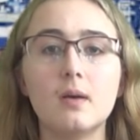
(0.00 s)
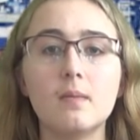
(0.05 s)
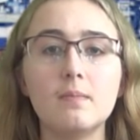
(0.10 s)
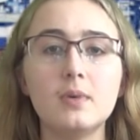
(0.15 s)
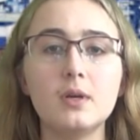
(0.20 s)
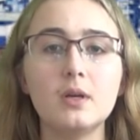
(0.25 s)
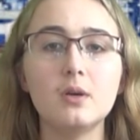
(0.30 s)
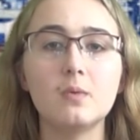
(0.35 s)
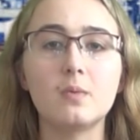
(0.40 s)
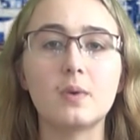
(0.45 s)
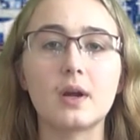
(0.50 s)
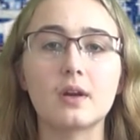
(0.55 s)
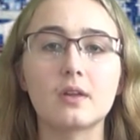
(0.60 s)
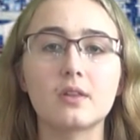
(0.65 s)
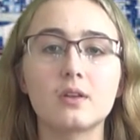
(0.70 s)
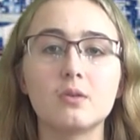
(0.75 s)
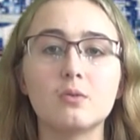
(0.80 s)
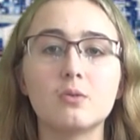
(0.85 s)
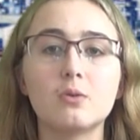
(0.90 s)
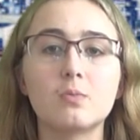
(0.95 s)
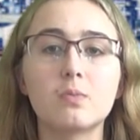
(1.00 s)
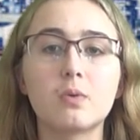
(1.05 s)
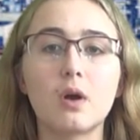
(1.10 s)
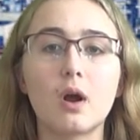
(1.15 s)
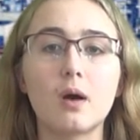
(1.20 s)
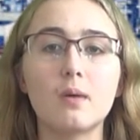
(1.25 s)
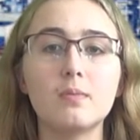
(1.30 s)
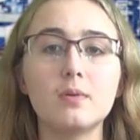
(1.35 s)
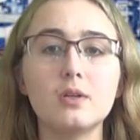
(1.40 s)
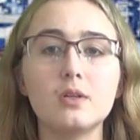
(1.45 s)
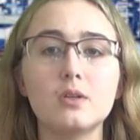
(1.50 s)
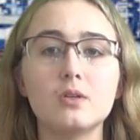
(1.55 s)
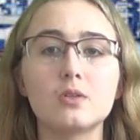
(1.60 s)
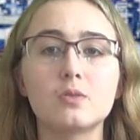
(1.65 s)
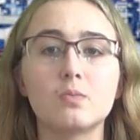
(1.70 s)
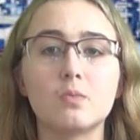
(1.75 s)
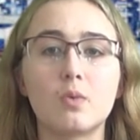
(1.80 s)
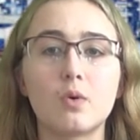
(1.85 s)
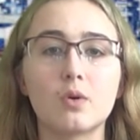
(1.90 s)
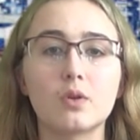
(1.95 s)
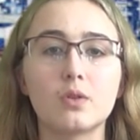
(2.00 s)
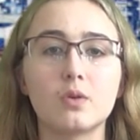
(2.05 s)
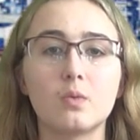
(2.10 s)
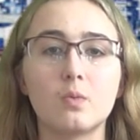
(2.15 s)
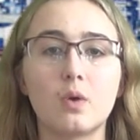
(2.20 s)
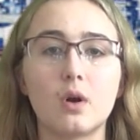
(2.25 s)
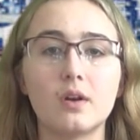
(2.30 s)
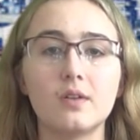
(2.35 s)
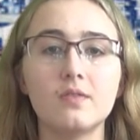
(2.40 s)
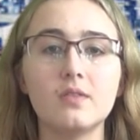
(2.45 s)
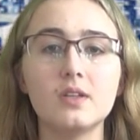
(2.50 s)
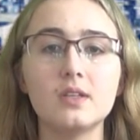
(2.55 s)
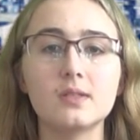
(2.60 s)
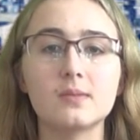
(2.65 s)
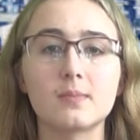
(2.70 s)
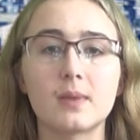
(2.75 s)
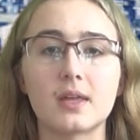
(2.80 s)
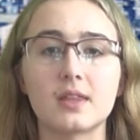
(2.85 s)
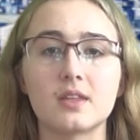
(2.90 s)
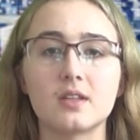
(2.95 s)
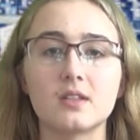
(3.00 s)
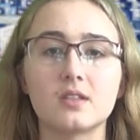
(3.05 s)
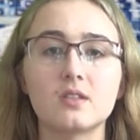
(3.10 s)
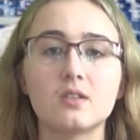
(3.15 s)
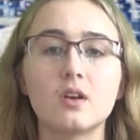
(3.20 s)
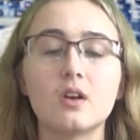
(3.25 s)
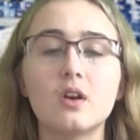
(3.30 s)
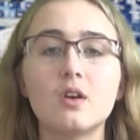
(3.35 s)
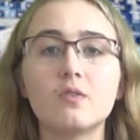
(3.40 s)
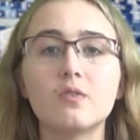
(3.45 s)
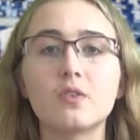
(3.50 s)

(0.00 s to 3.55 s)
Be aware that you will probably use more than one of these methods